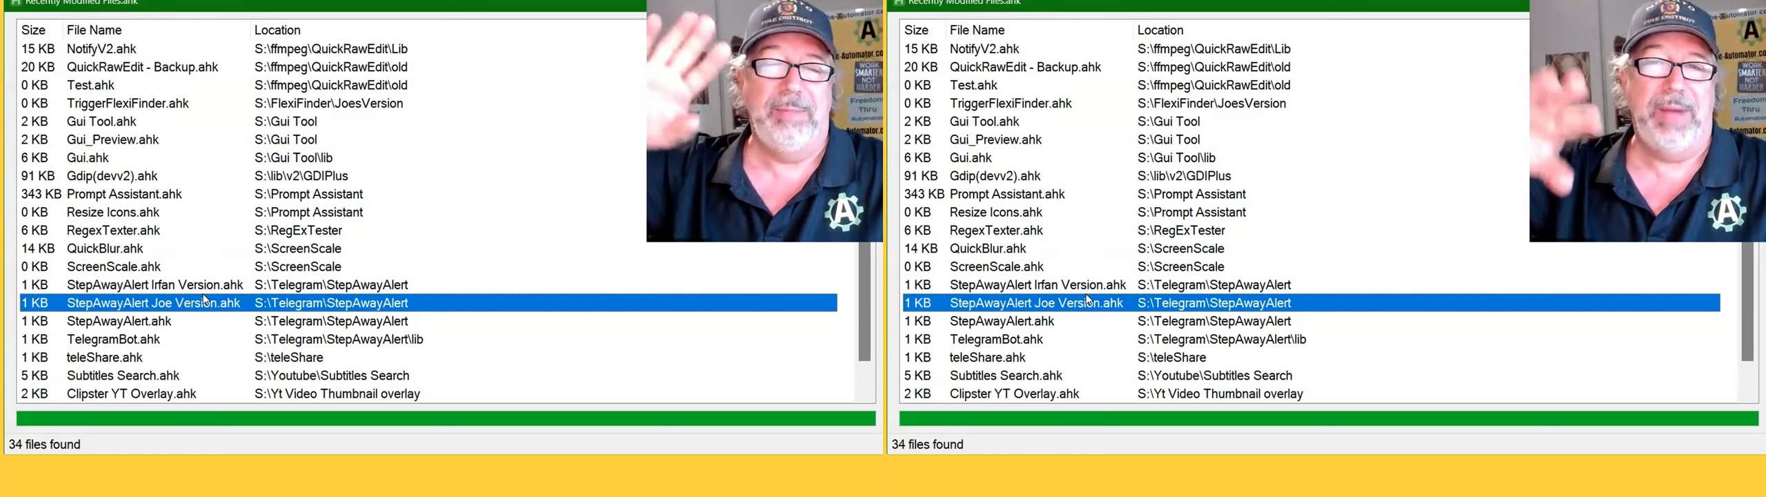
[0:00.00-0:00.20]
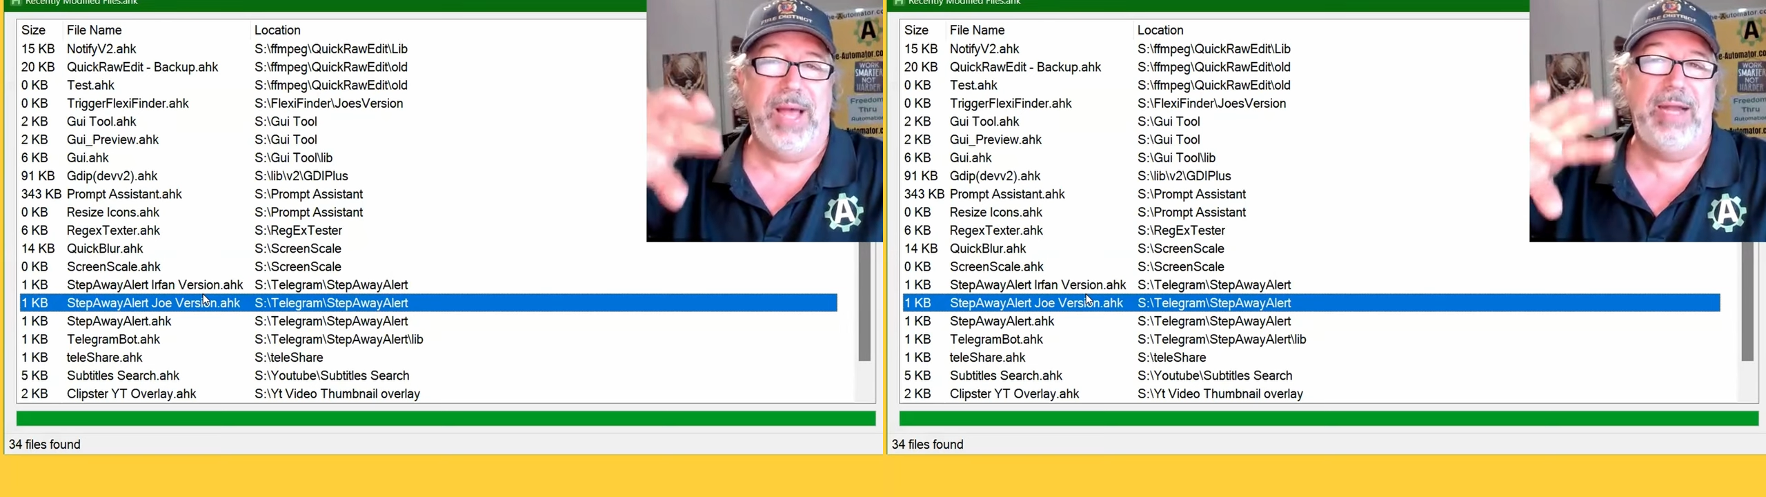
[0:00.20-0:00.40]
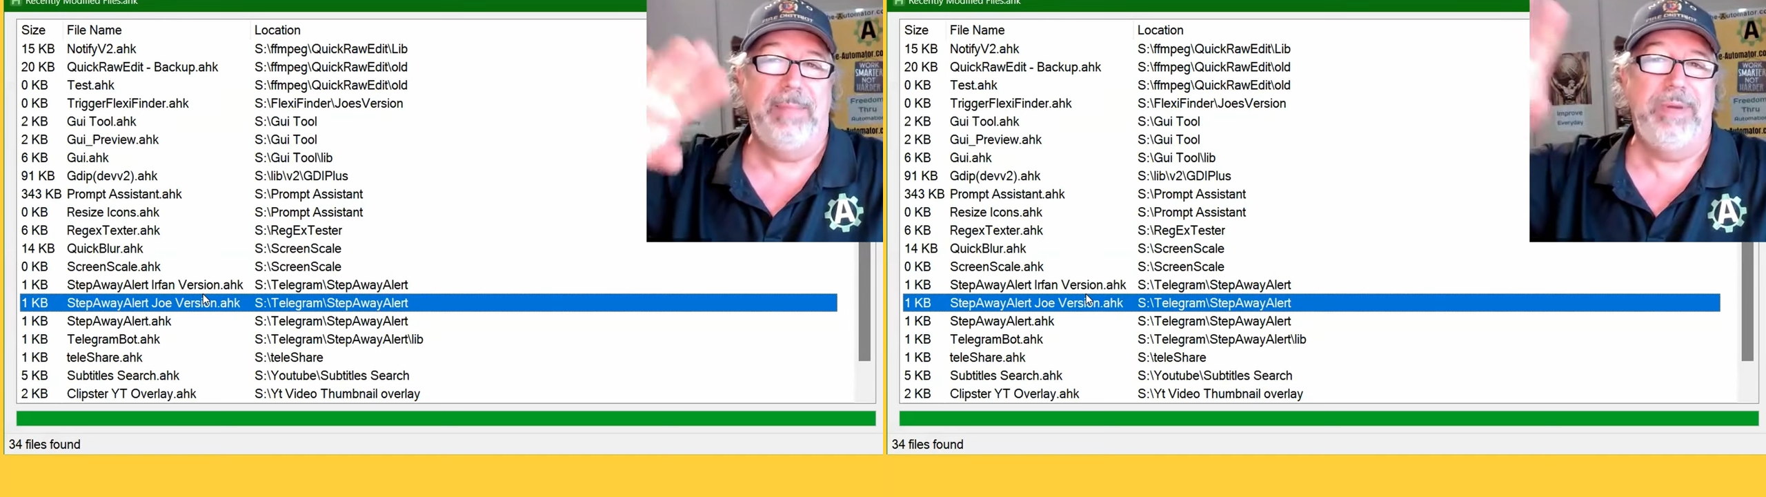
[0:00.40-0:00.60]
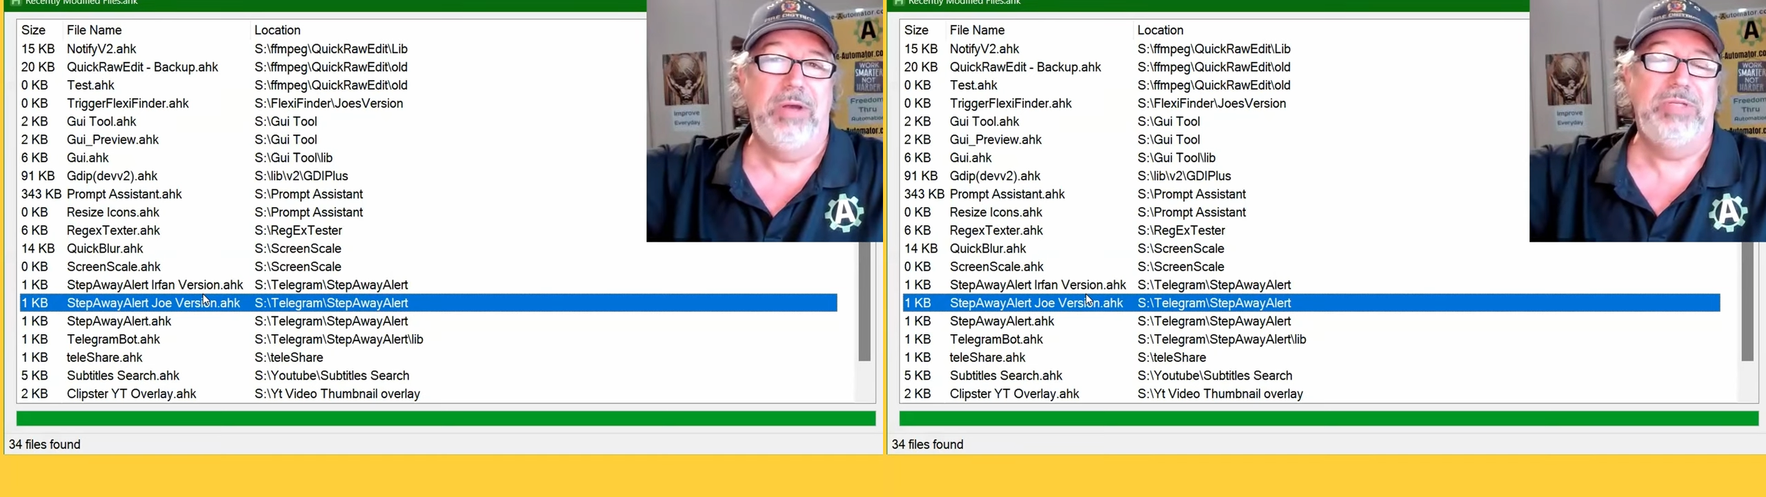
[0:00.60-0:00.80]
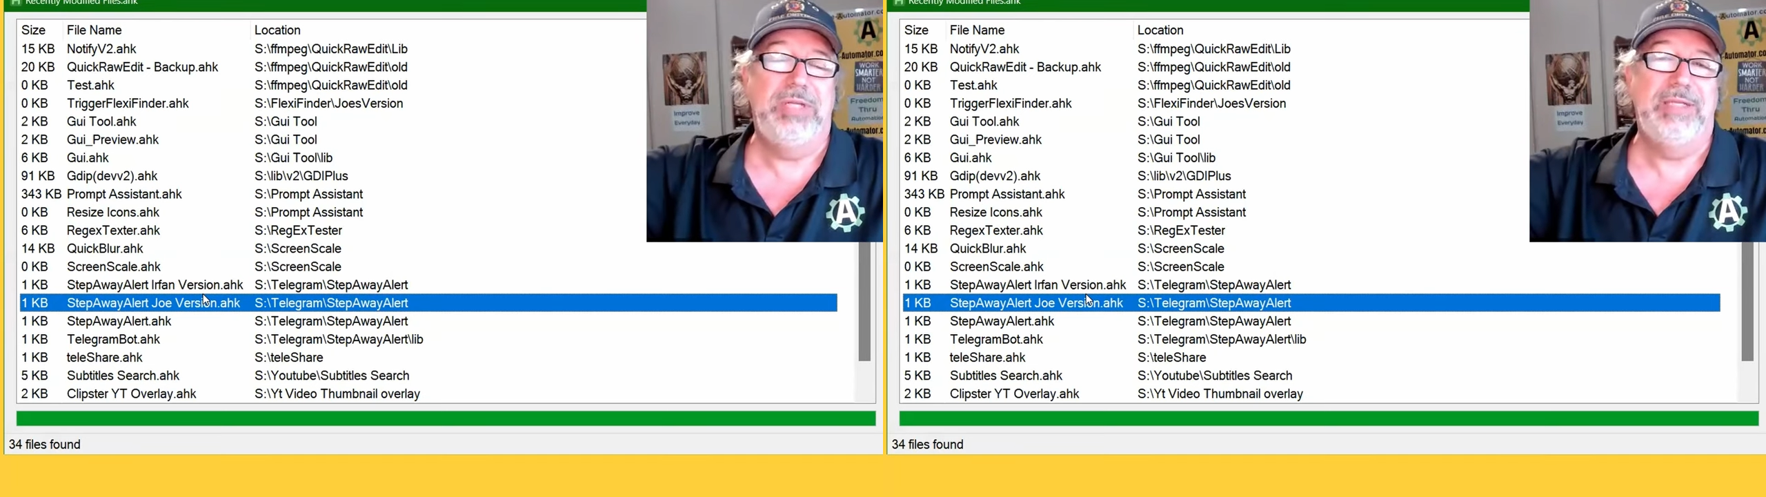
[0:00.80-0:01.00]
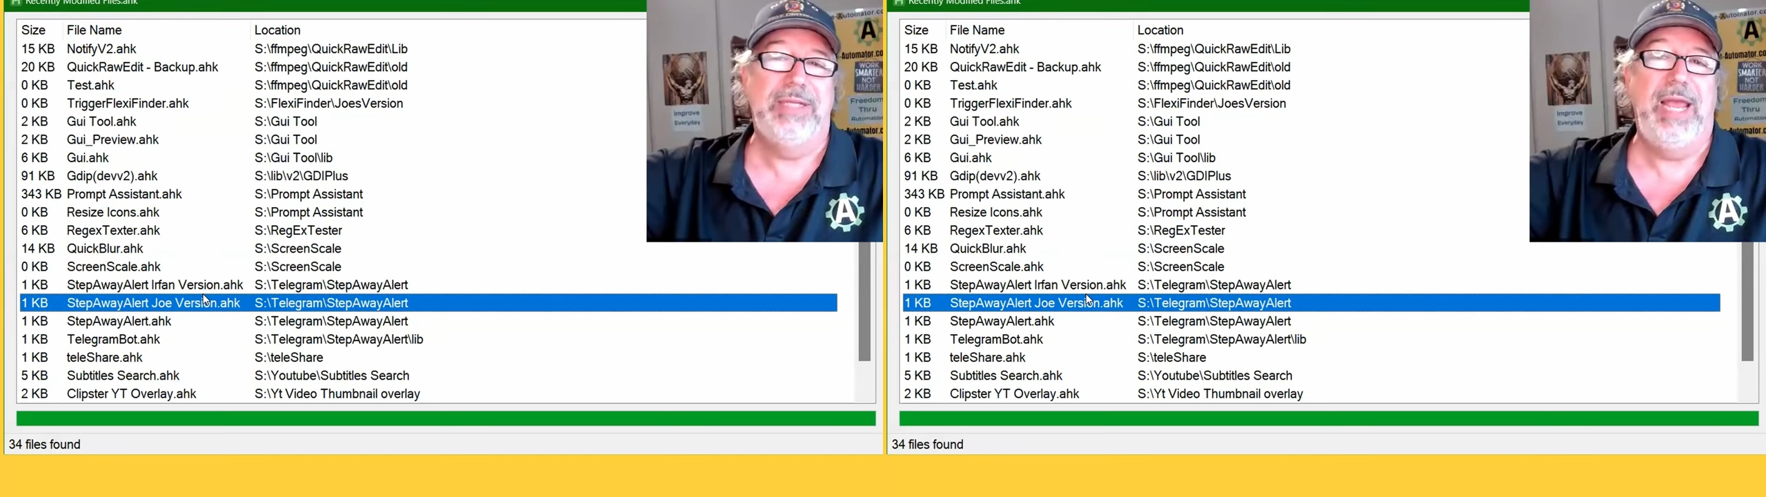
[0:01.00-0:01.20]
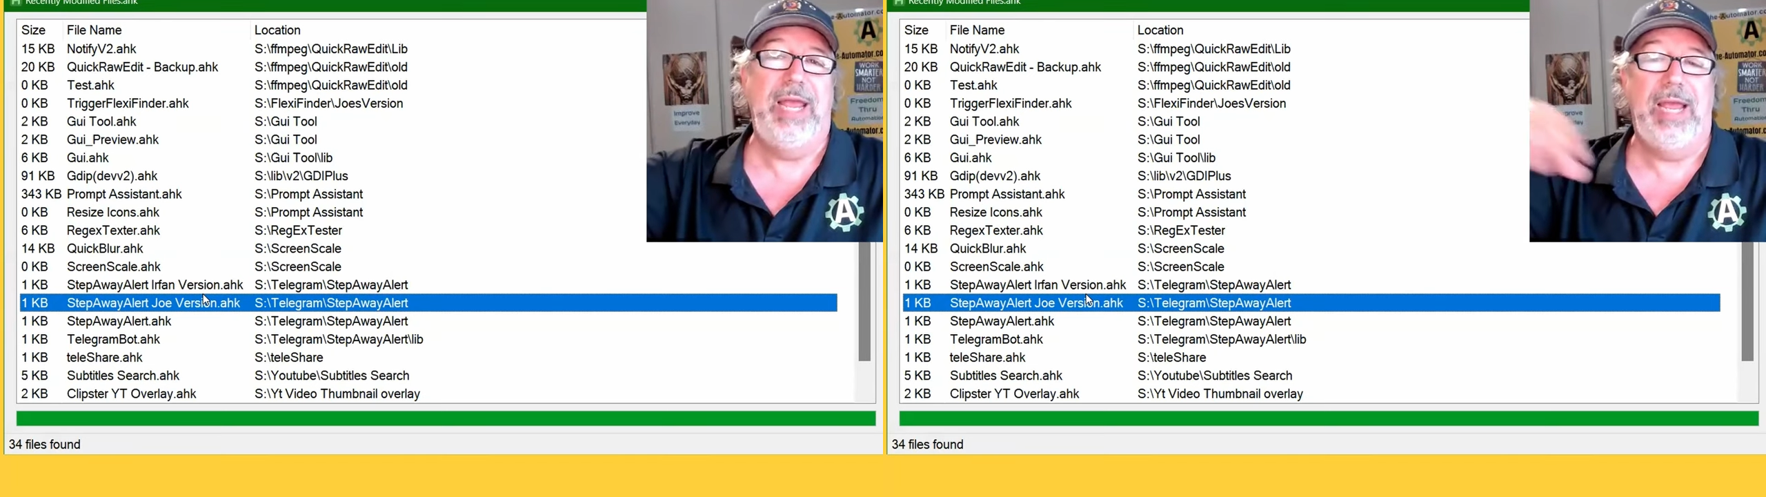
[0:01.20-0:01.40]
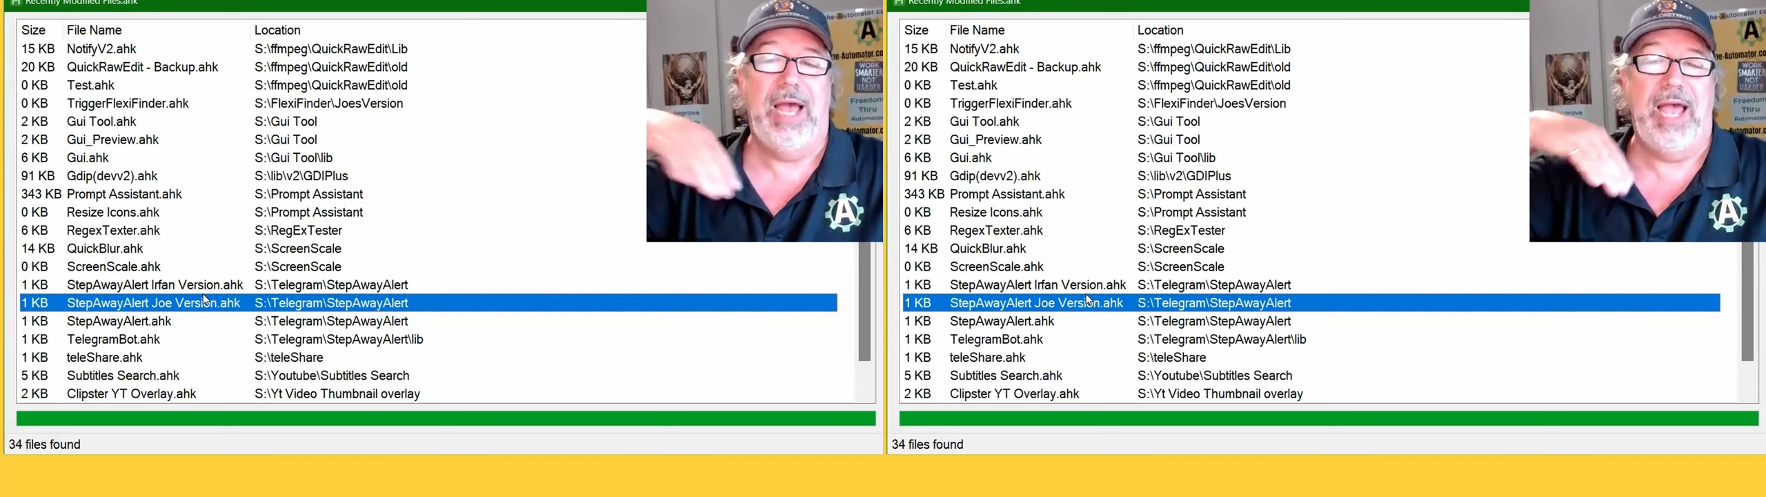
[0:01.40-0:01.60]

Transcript: the bot posts it saying,